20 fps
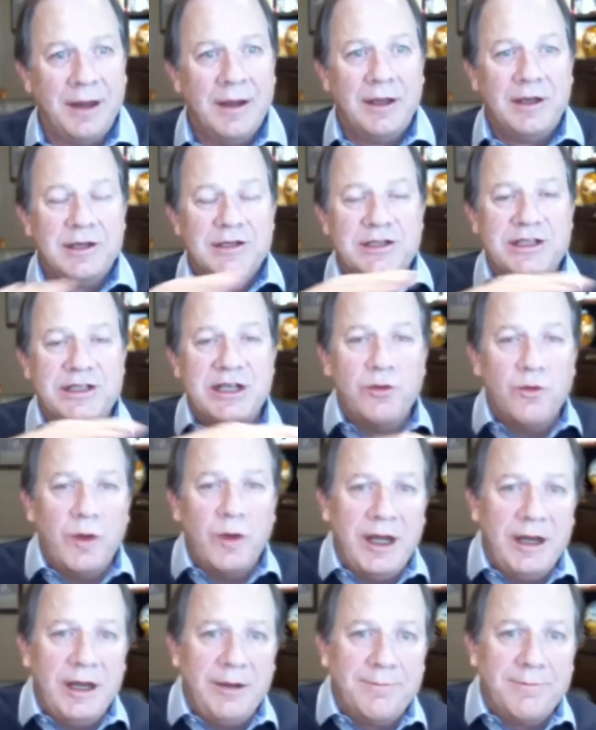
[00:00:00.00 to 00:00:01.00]
You see,
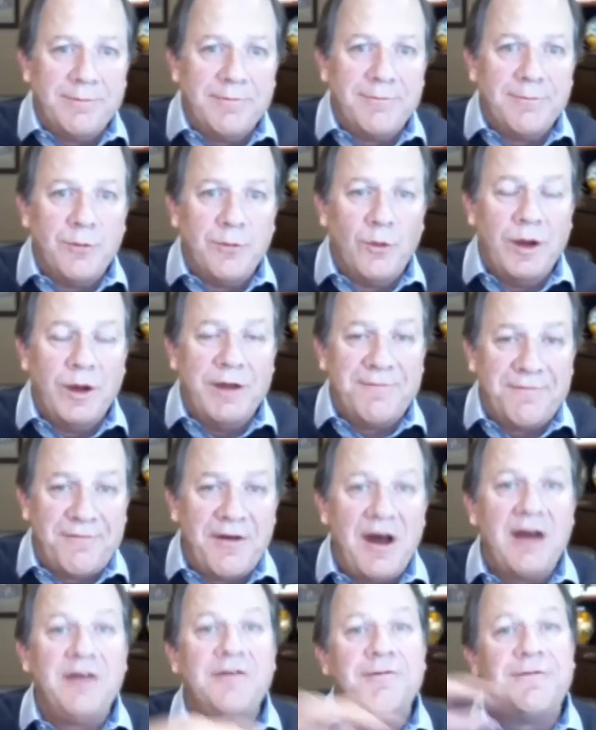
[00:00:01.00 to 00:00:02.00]
we
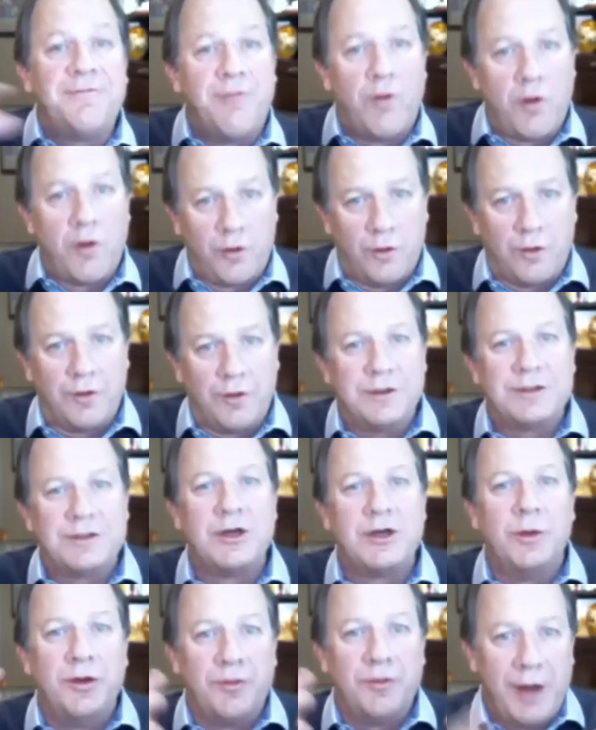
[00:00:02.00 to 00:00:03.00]
fund forward, so
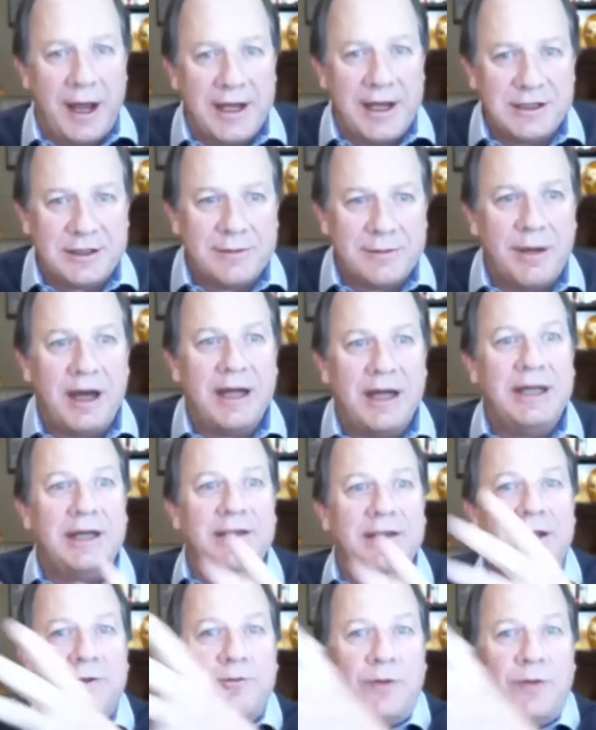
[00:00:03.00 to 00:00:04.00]
we raise the money and then